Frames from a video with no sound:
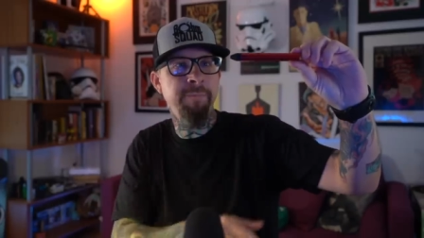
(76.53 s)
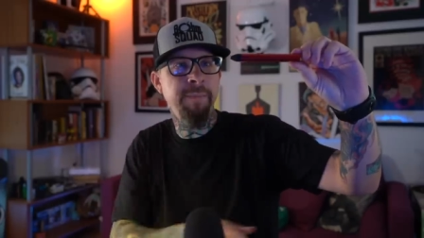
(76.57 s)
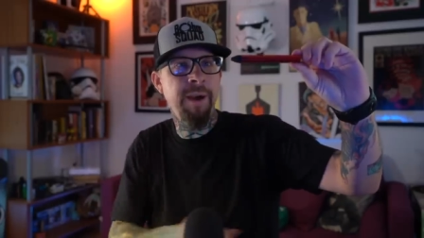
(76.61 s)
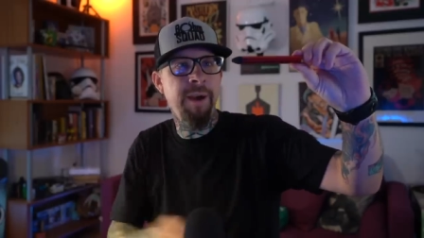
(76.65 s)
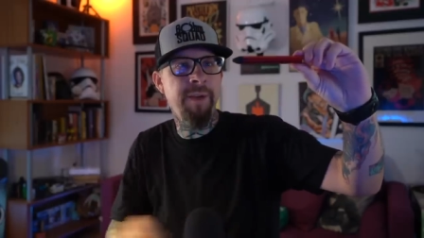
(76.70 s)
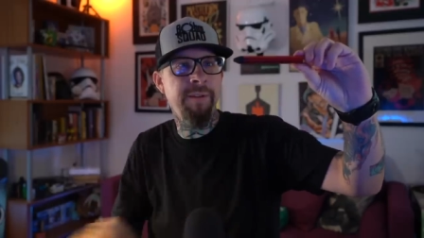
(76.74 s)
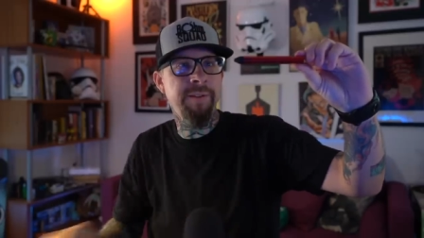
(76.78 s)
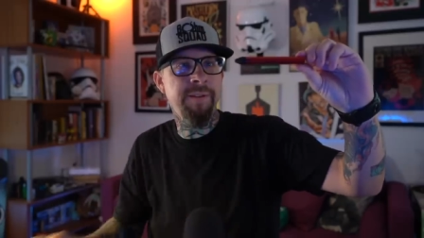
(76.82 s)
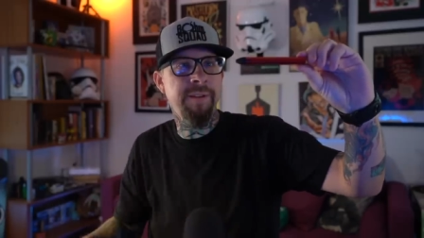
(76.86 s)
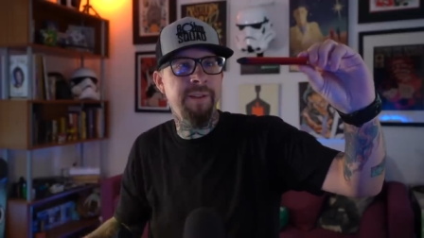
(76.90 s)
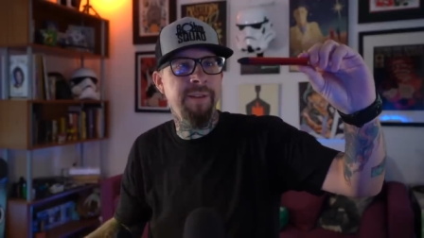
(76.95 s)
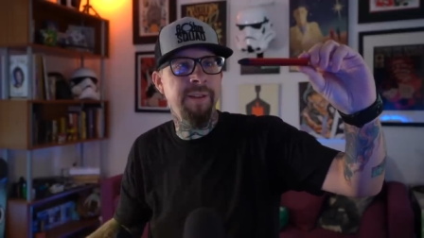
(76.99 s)

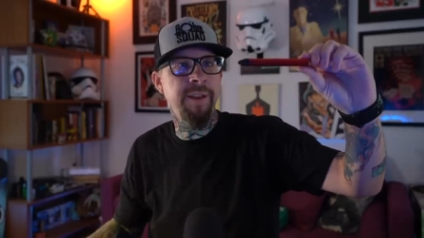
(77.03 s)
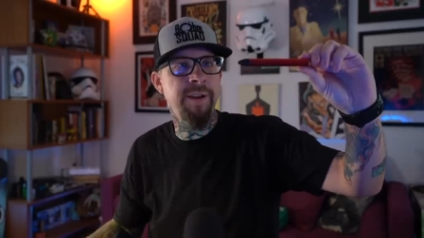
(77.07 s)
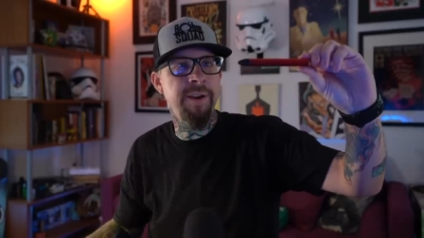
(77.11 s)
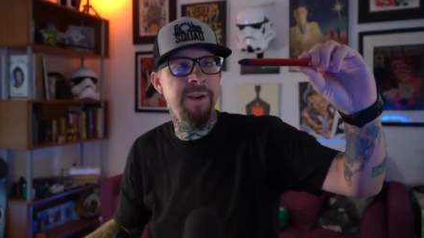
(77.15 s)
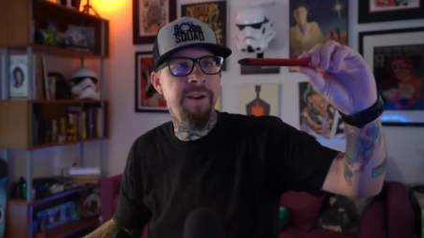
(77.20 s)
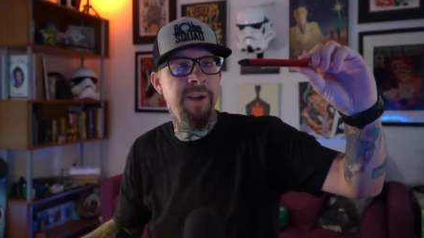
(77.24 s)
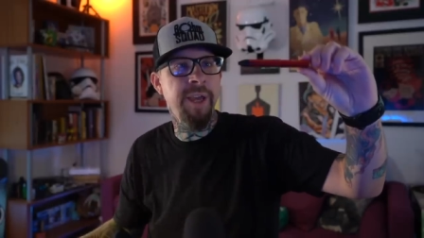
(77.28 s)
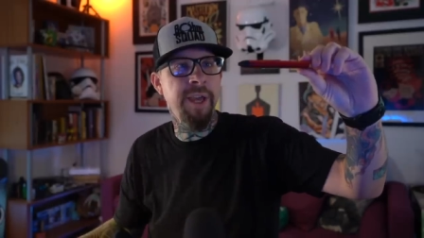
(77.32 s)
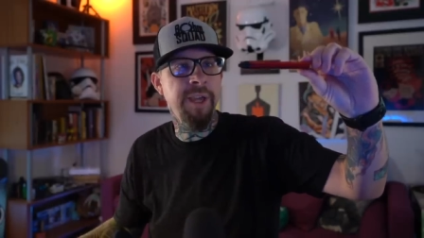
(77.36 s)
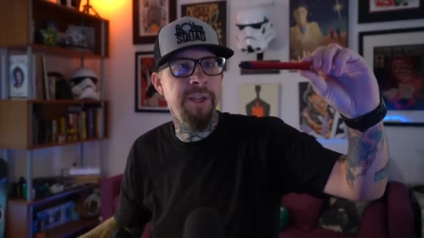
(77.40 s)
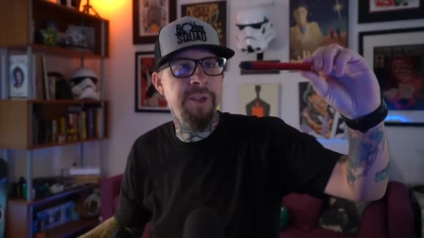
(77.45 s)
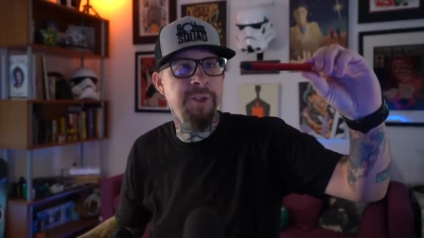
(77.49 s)
mouth to
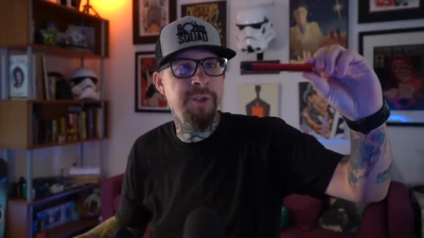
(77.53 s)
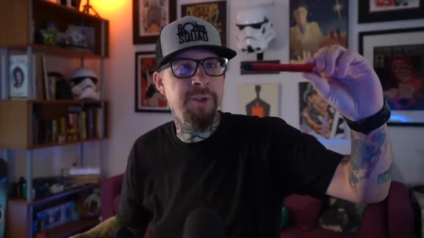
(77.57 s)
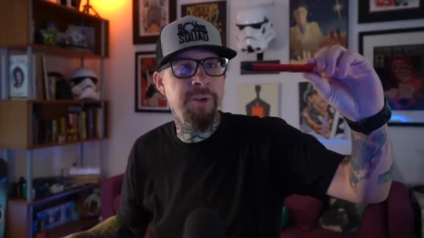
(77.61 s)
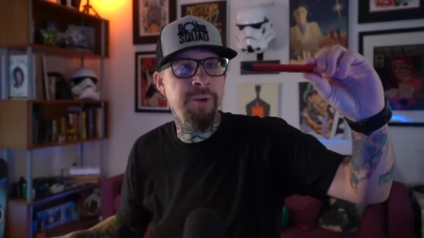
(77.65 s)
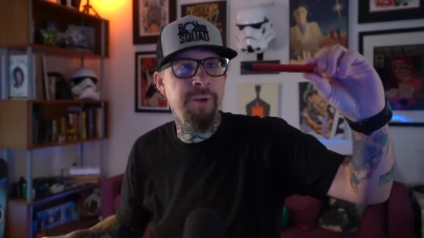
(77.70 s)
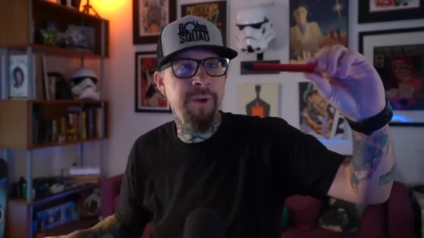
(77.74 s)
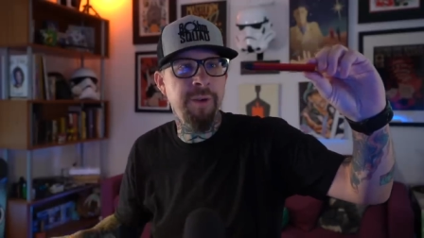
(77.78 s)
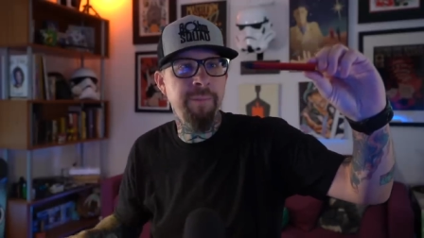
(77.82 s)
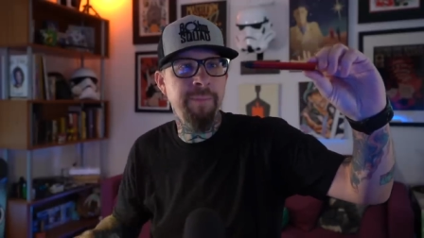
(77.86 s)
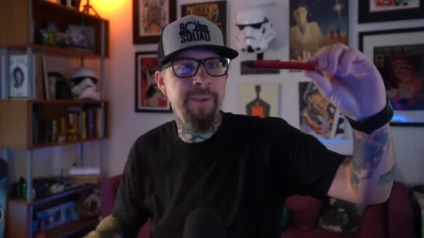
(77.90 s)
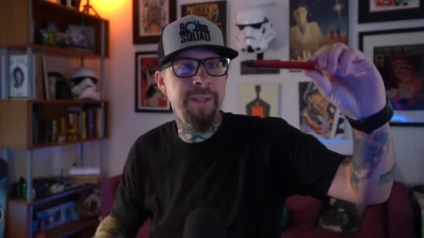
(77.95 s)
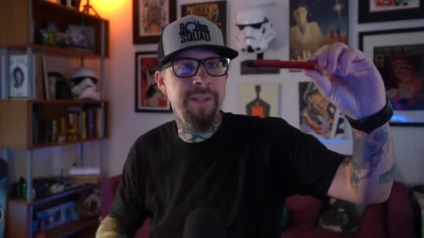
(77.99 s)
lung
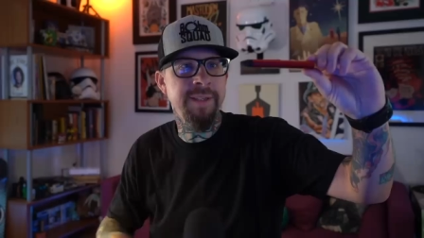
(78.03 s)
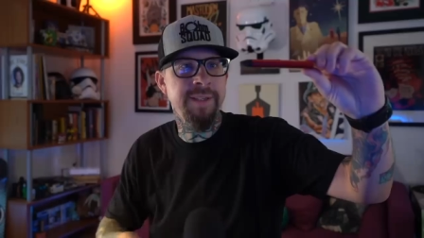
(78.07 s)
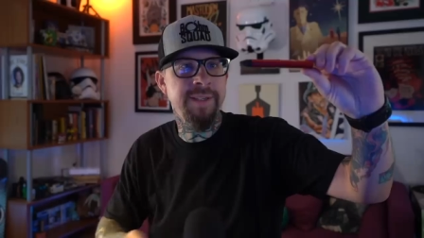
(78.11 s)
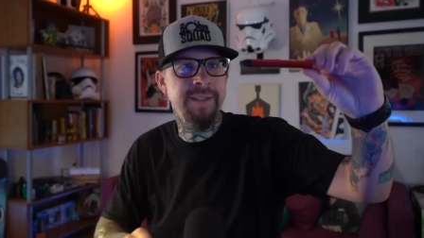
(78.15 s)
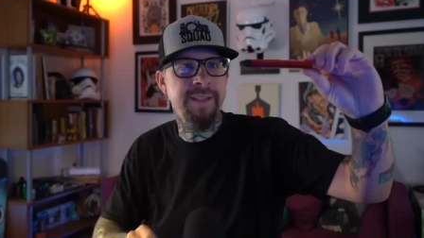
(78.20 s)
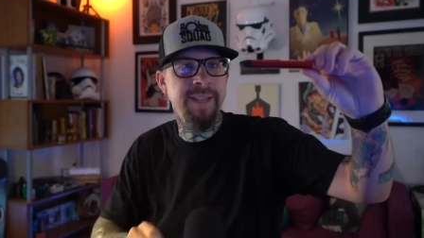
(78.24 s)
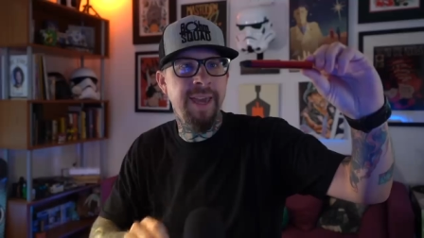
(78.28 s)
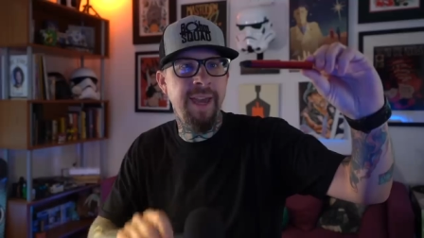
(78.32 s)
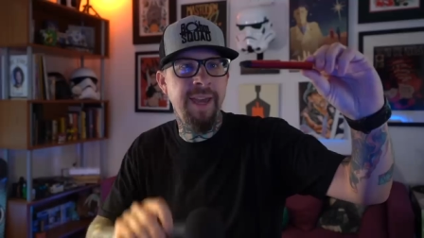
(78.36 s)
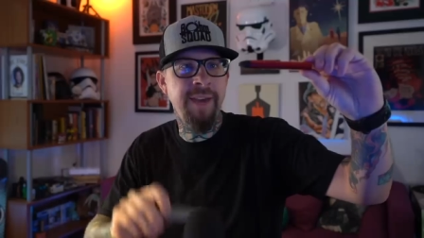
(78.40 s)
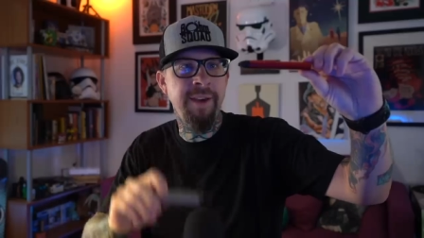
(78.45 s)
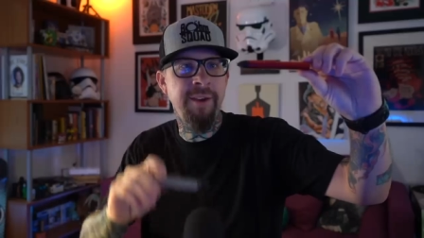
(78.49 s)
enjoyment
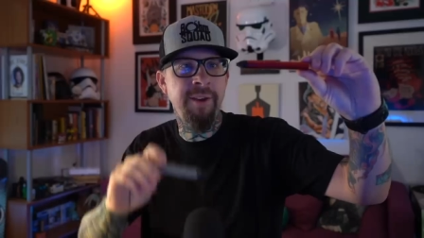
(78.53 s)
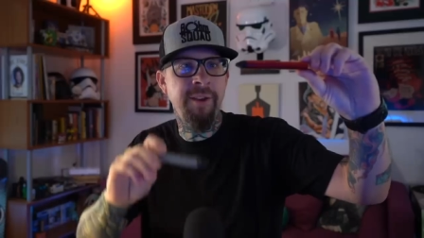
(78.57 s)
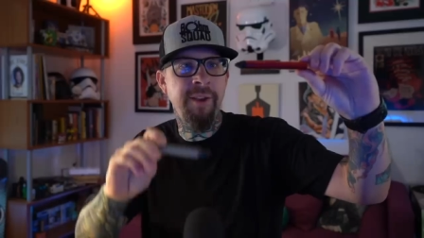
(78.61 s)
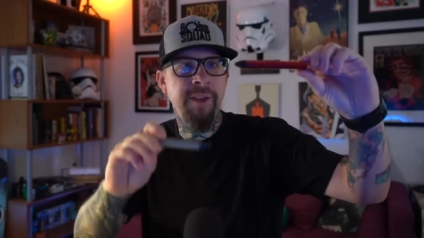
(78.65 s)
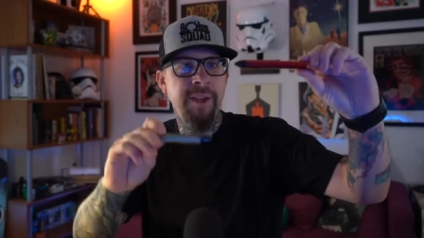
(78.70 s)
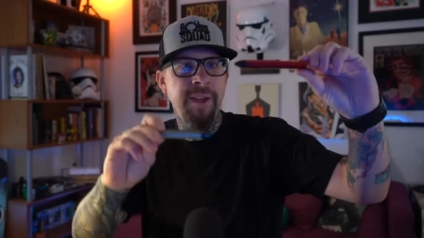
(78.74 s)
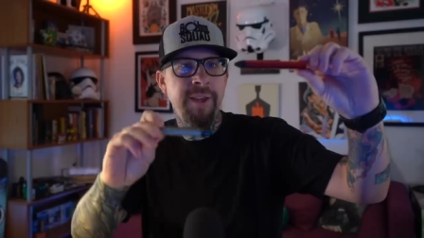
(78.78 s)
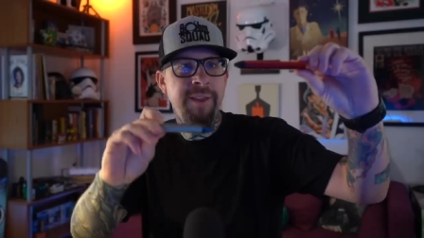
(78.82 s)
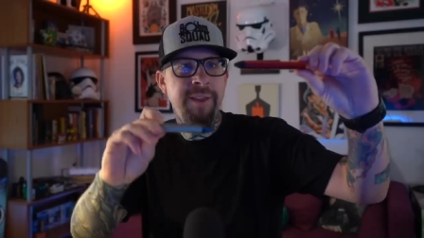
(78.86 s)
scale,